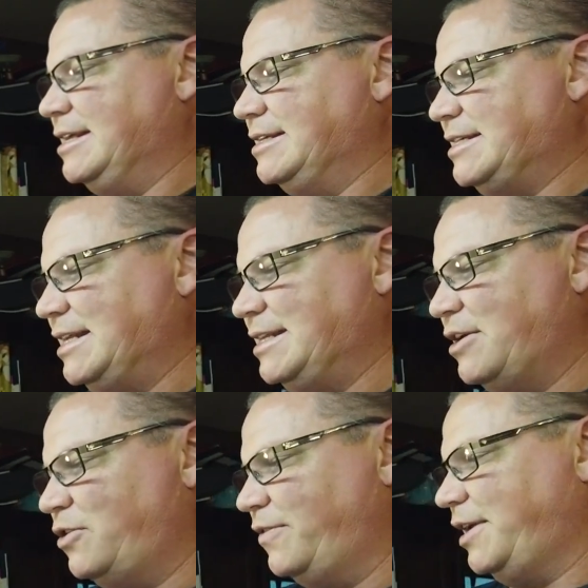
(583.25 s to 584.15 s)
set it
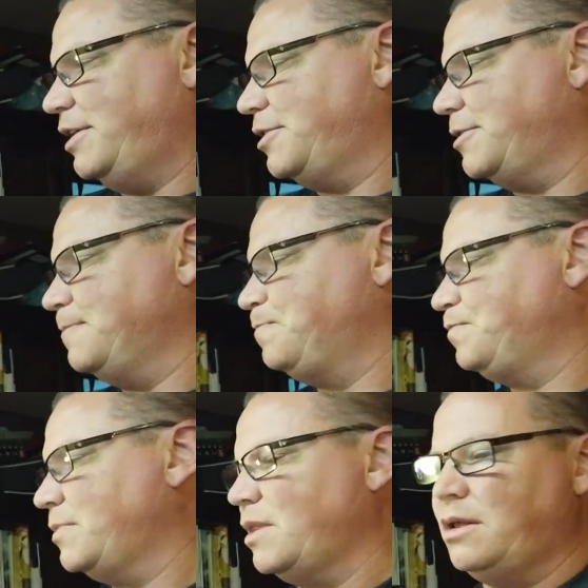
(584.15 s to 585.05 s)
down over here.
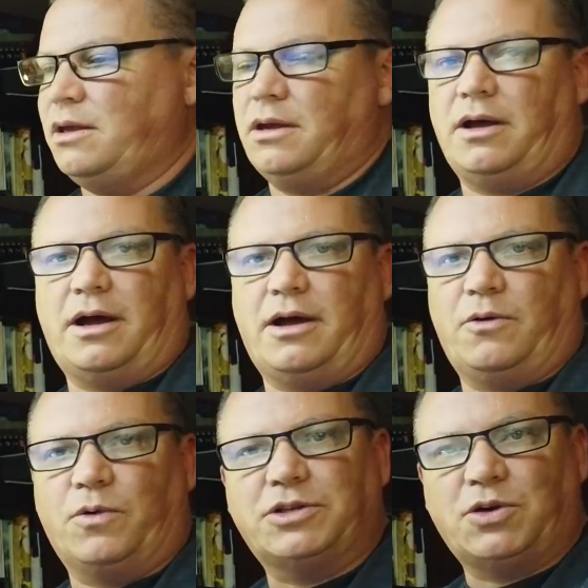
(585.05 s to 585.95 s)

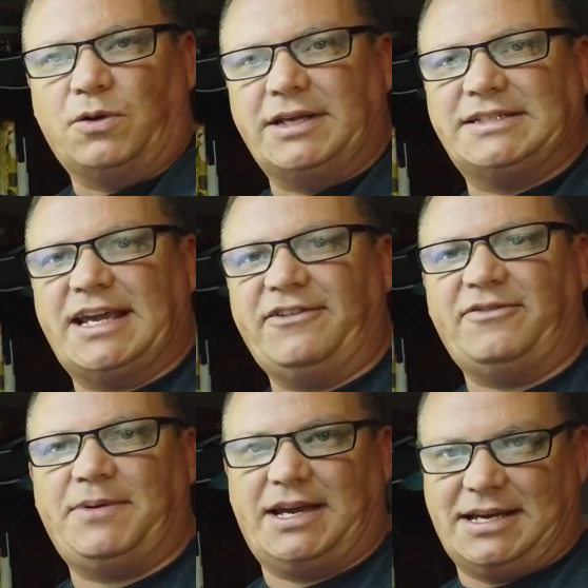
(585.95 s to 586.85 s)
We're totally safe
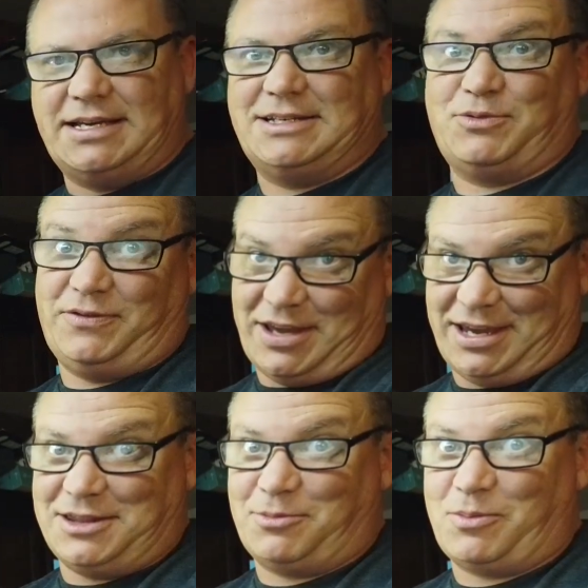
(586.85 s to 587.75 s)
because we've
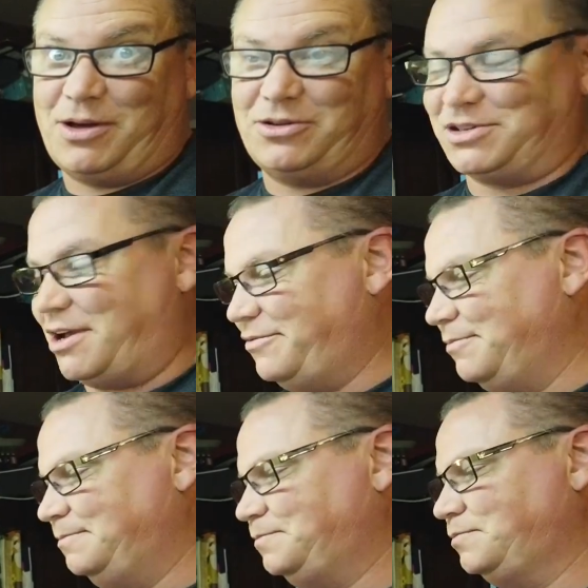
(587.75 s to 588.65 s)
taken the propellers off.
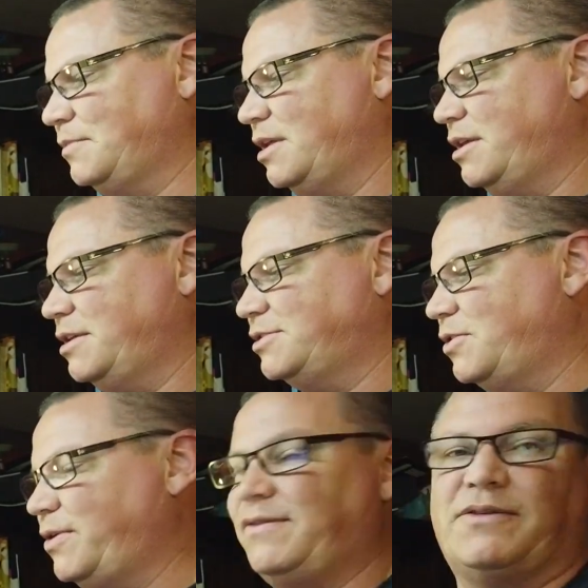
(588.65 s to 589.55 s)

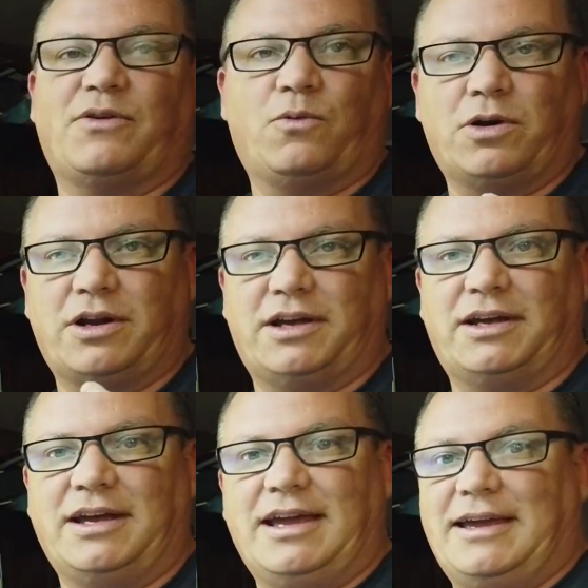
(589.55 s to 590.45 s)
So even if it were to
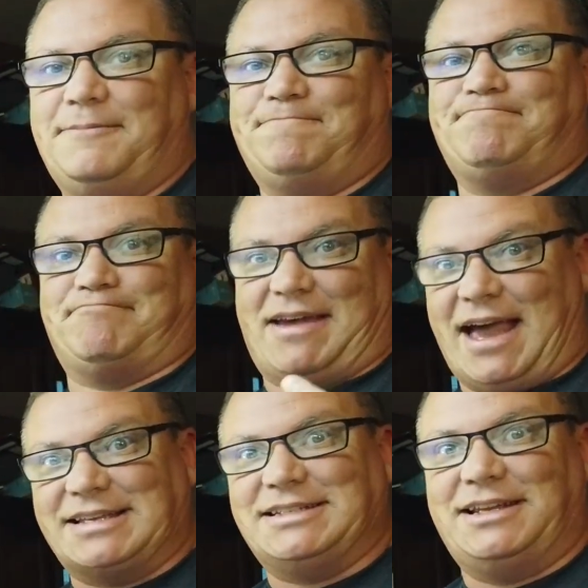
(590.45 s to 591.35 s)

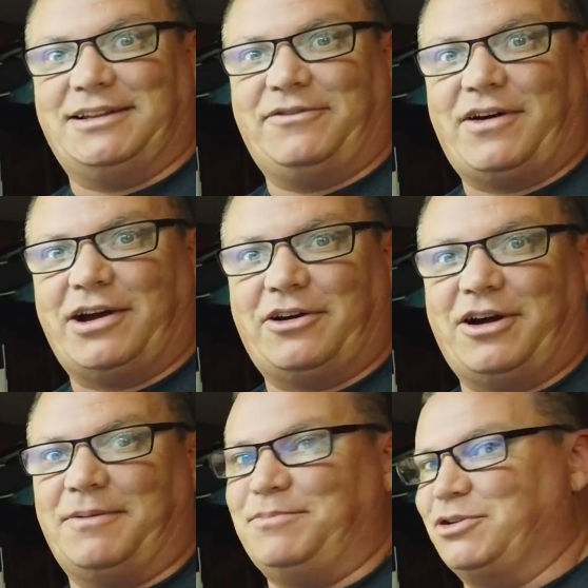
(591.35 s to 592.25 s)
accidentally fire
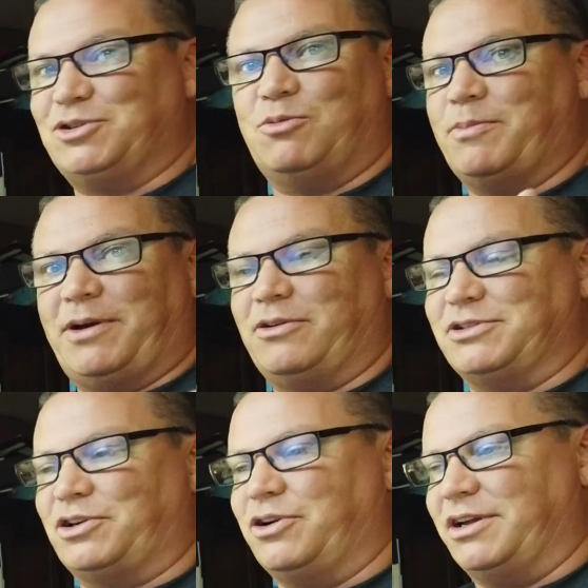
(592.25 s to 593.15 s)
up, there's no propellers
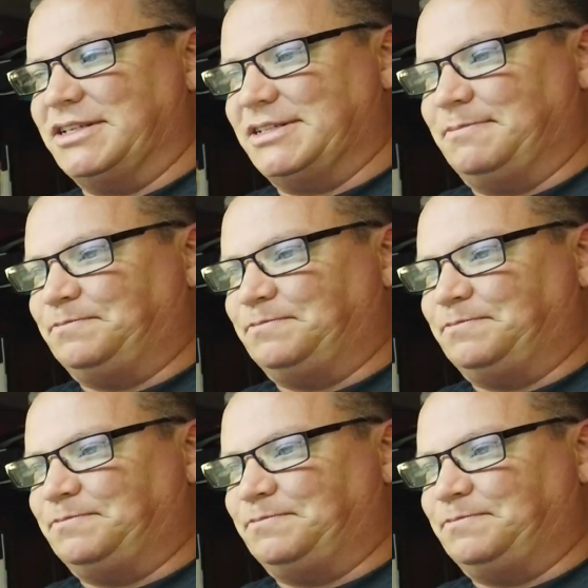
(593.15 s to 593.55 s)
to hurt us.